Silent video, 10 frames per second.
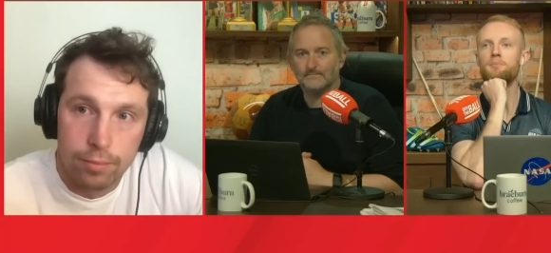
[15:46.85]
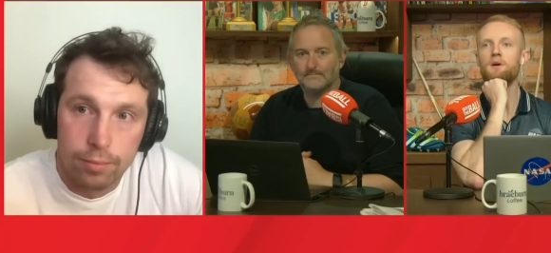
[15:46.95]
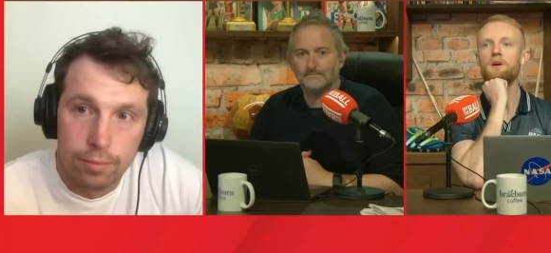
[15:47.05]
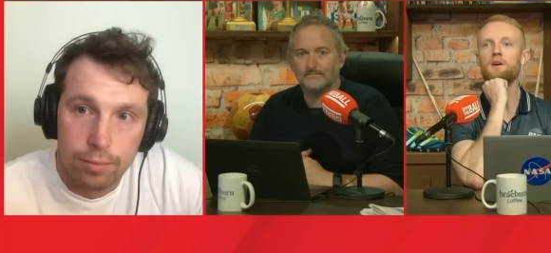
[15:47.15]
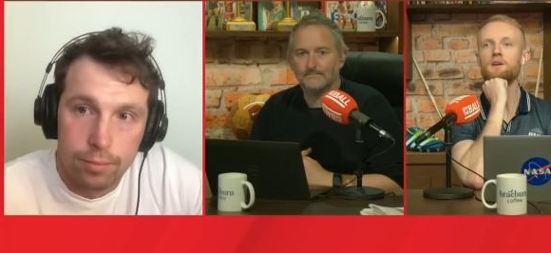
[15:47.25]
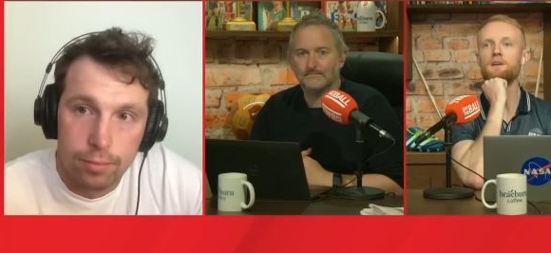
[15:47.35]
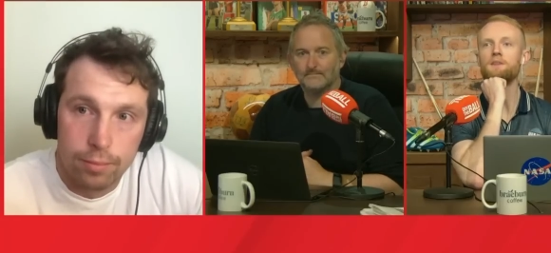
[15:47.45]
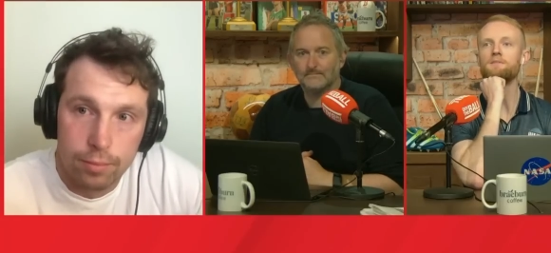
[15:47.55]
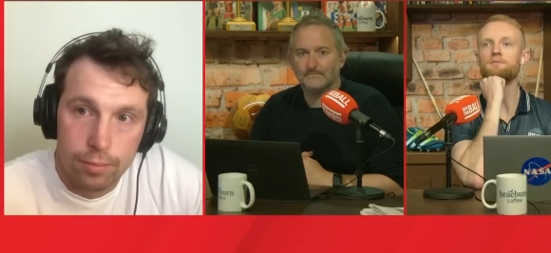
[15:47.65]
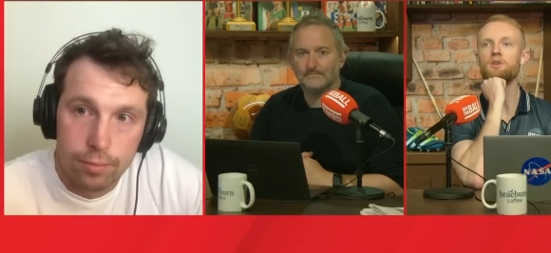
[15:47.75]
Speaker 1: Park and
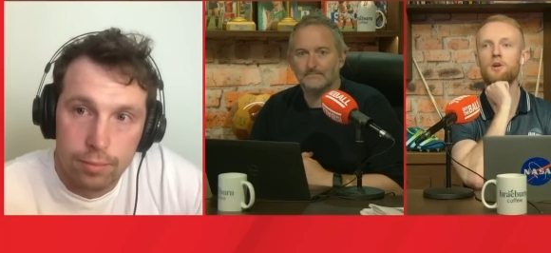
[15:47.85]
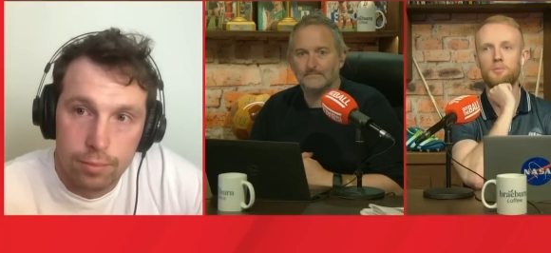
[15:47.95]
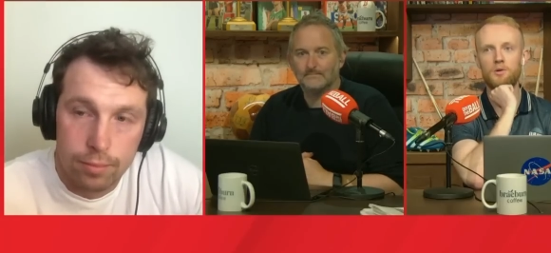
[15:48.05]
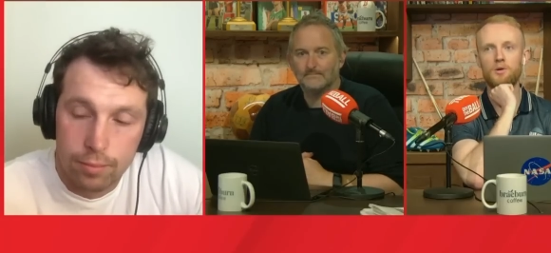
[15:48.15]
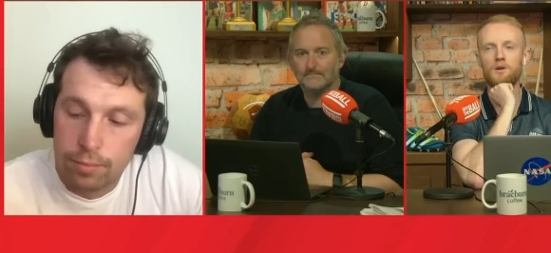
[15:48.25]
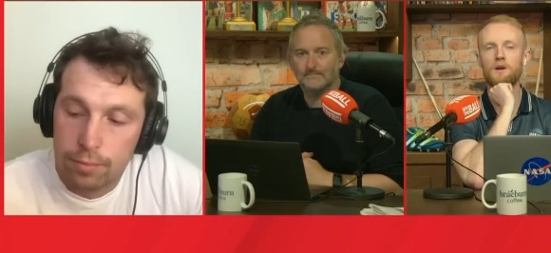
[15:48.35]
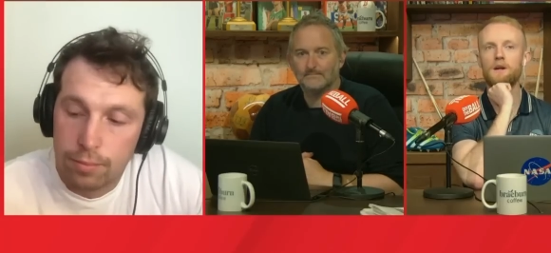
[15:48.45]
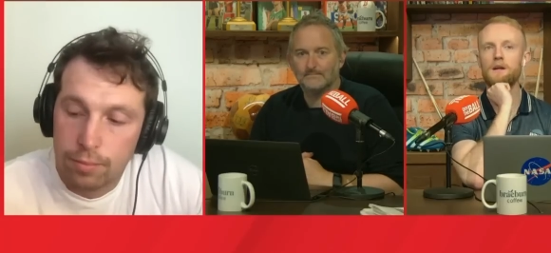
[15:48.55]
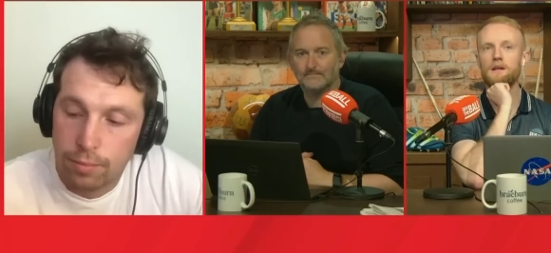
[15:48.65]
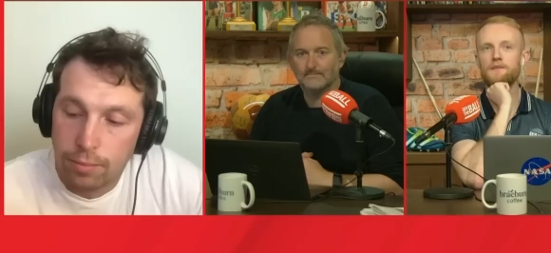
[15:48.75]
in Tullamore,
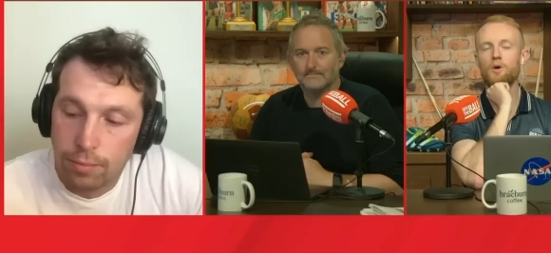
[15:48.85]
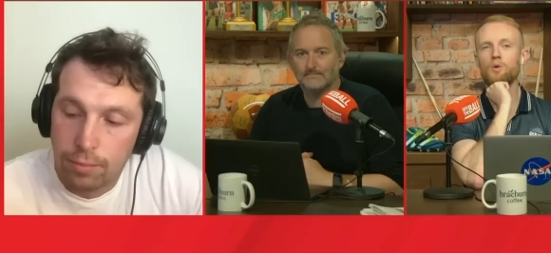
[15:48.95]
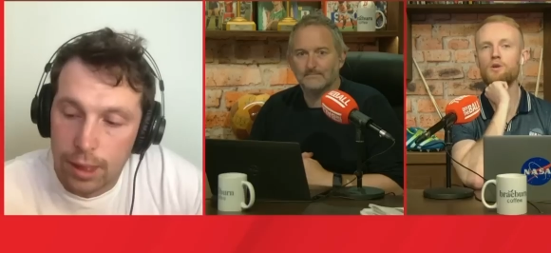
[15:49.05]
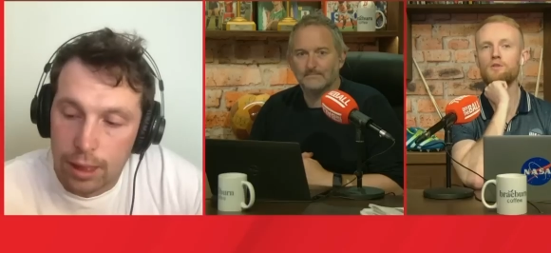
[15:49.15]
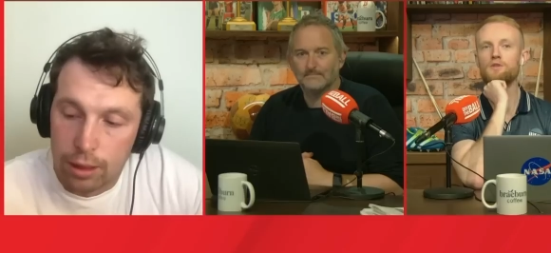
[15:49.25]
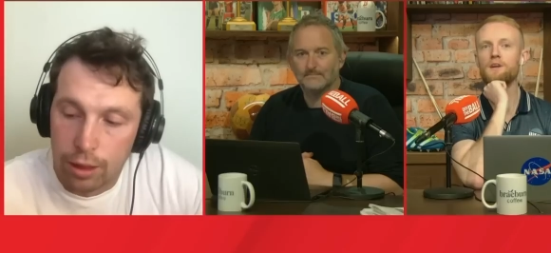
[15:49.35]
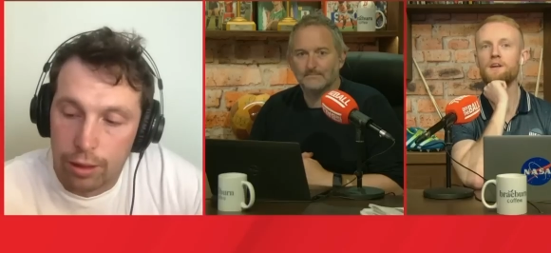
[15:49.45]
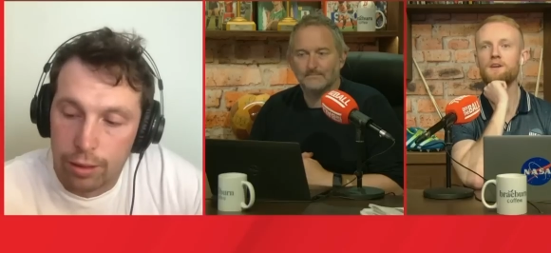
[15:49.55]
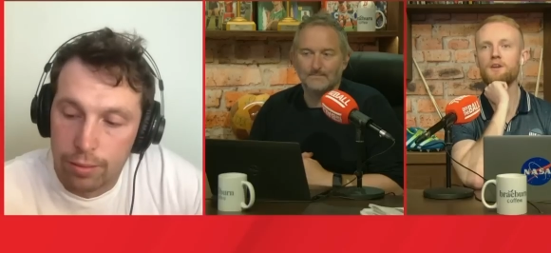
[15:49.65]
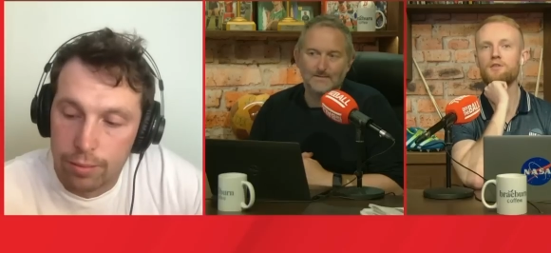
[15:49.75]
the whole country
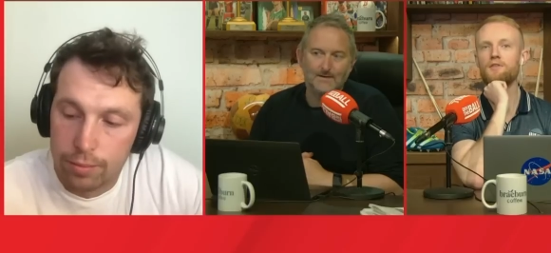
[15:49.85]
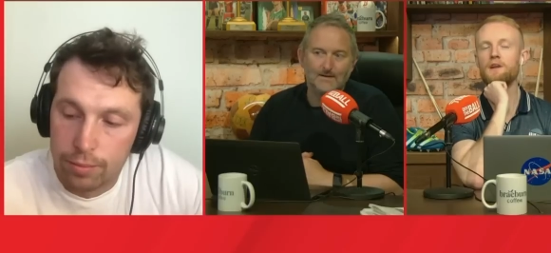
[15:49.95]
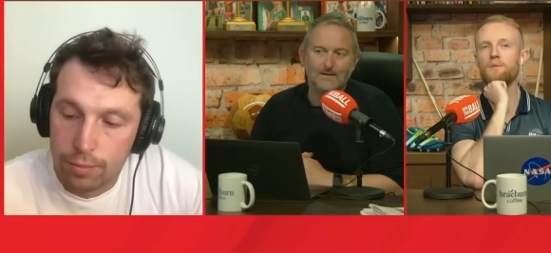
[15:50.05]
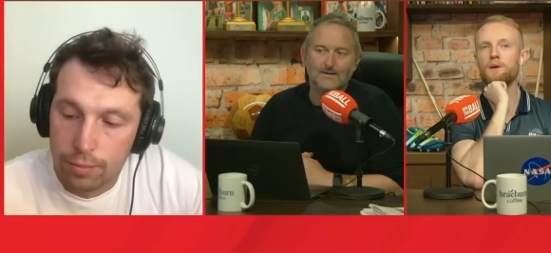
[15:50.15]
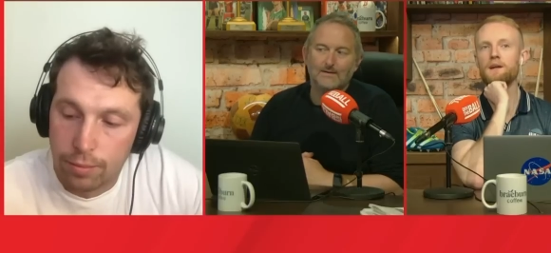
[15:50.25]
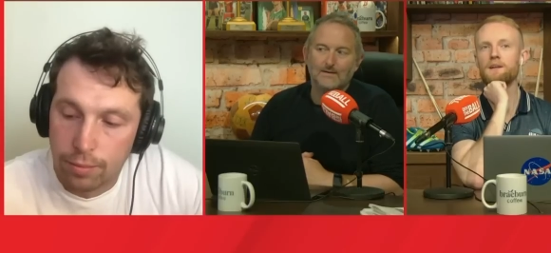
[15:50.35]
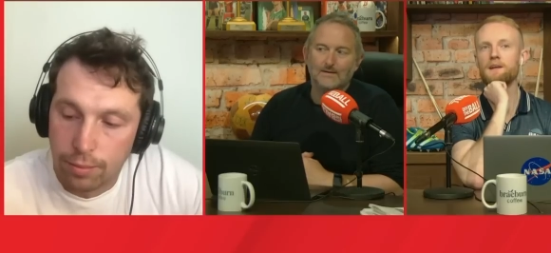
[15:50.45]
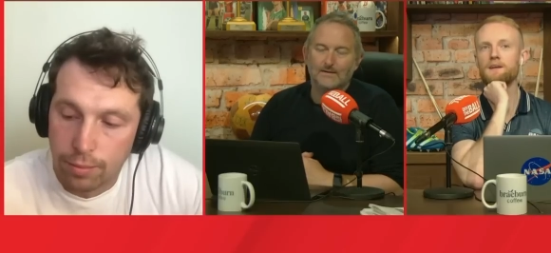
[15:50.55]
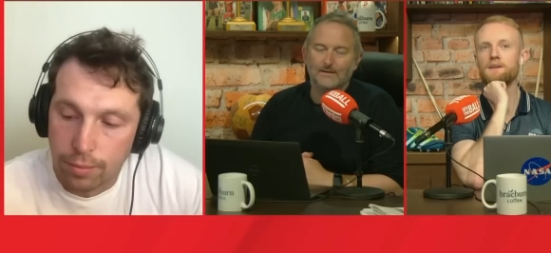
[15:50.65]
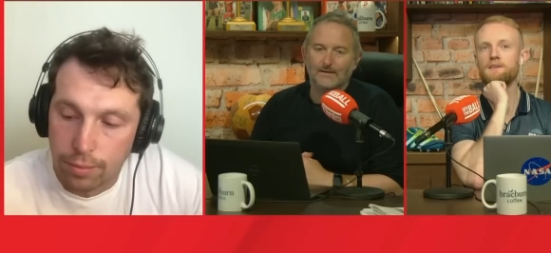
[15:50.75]
good. got its fill
Speaker 2: at the weekend.
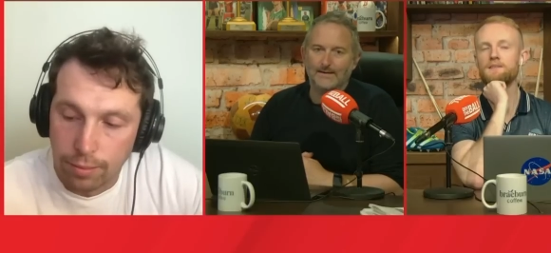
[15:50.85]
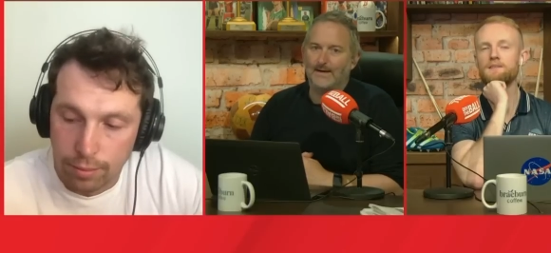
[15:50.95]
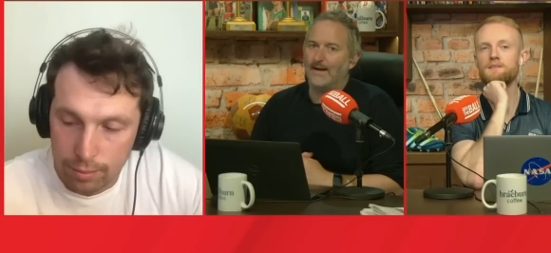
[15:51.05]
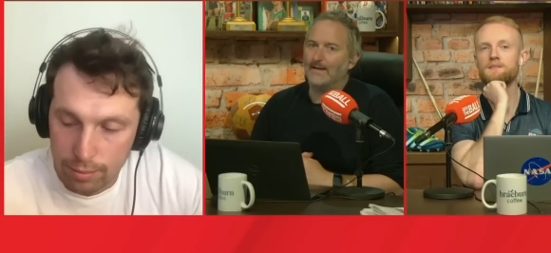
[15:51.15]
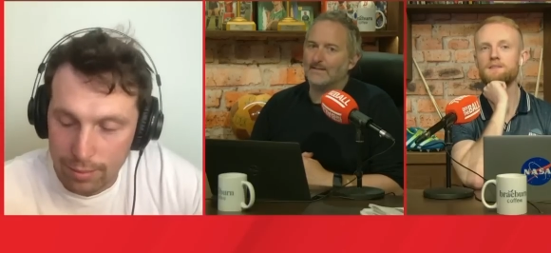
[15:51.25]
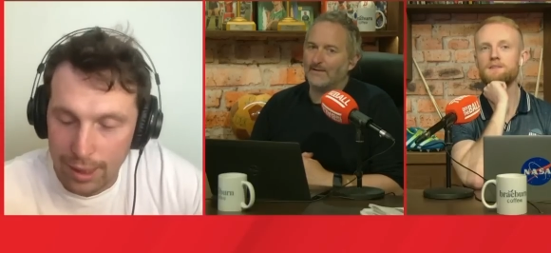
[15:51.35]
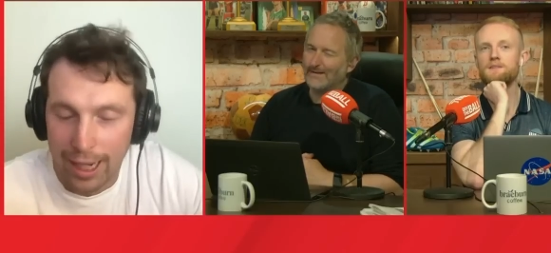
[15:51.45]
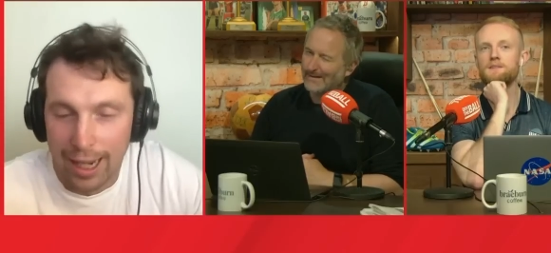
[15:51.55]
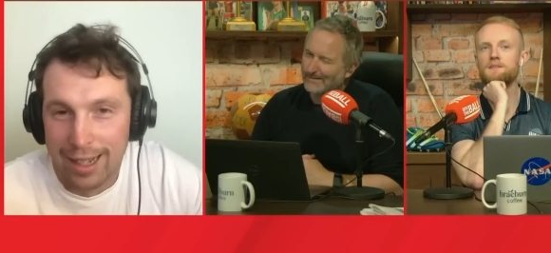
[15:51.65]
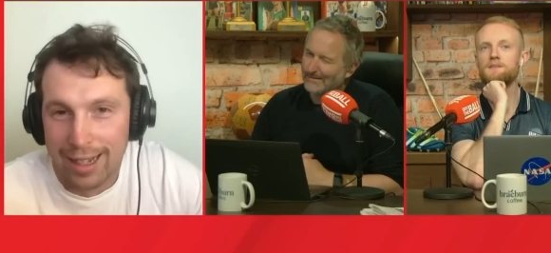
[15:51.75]
Like. Yeah, and sorry,
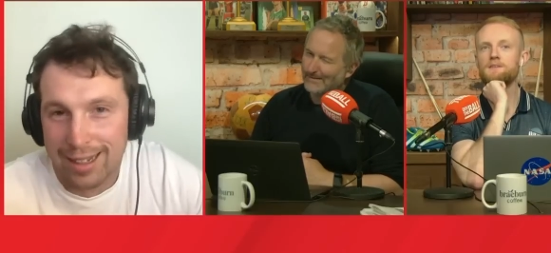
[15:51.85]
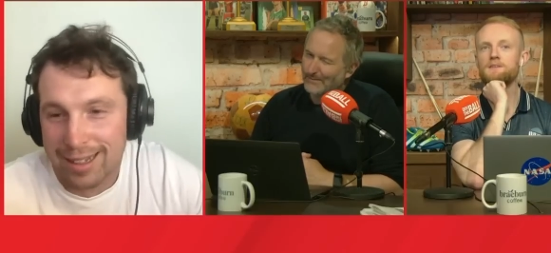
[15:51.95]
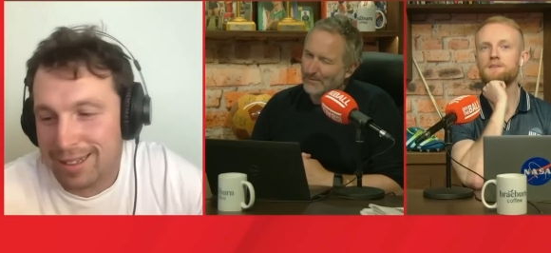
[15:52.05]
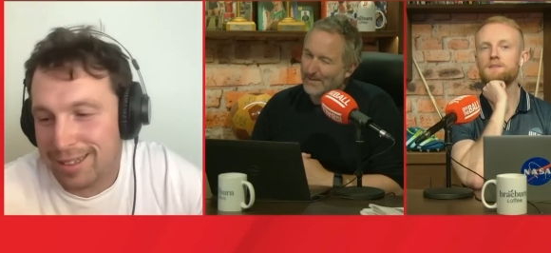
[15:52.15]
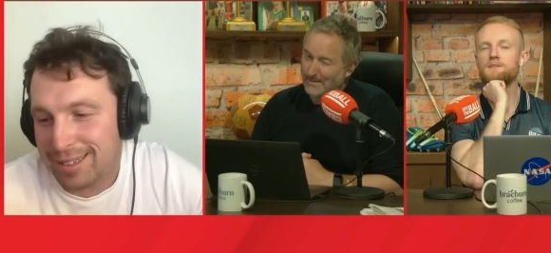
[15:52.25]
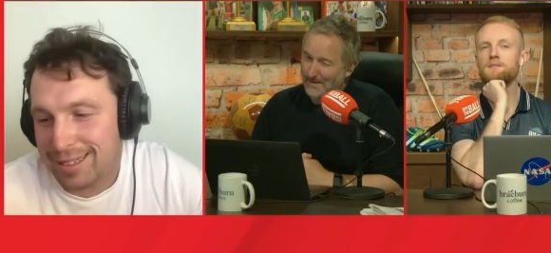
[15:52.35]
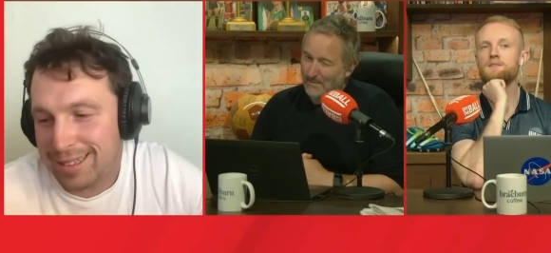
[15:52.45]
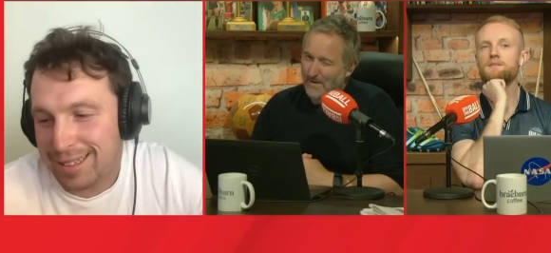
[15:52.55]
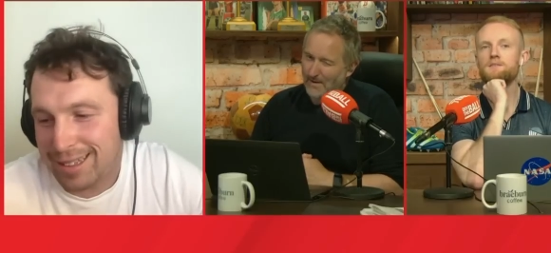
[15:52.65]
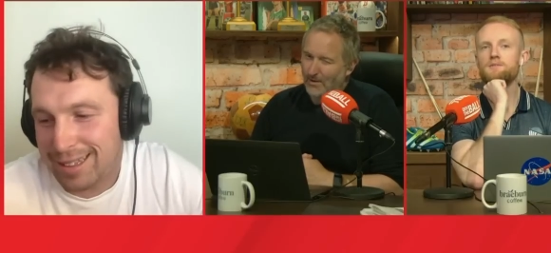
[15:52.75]
the yeah. the one thing about
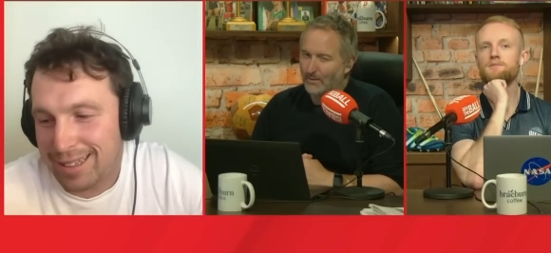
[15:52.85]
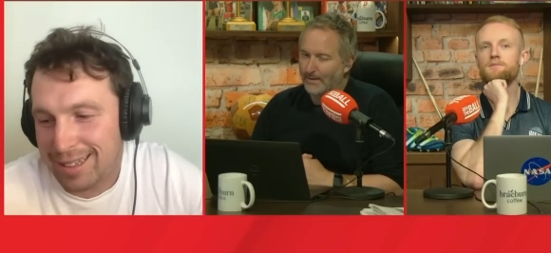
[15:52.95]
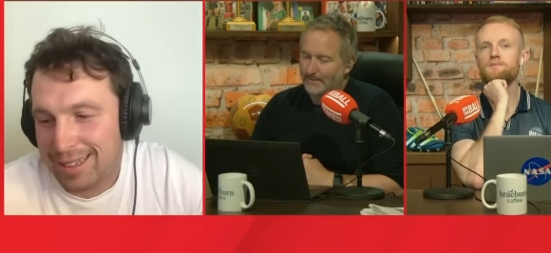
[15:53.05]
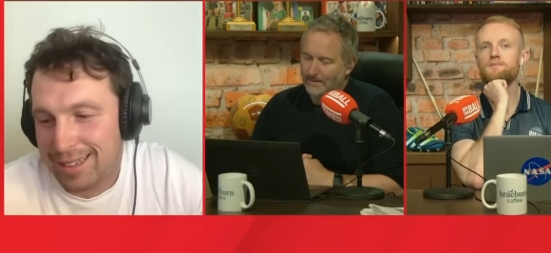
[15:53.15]
Armagh and Galway, they were